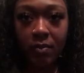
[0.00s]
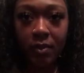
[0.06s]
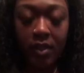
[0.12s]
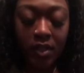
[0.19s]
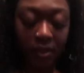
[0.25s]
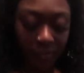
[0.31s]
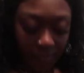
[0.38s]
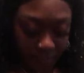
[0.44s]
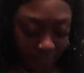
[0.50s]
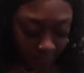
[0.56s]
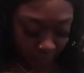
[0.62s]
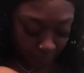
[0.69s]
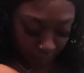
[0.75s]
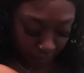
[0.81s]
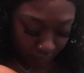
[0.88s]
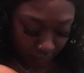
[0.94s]
but
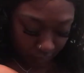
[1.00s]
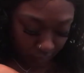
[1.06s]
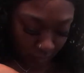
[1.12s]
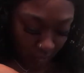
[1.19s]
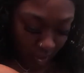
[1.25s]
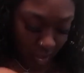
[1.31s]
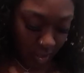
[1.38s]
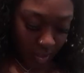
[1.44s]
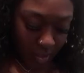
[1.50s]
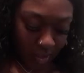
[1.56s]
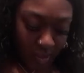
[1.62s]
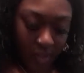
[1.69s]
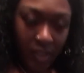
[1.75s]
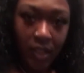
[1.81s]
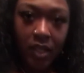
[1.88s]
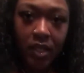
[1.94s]

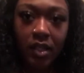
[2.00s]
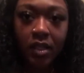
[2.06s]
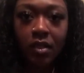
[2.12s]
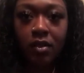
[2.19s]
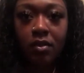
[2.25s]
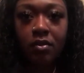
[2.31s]
dang.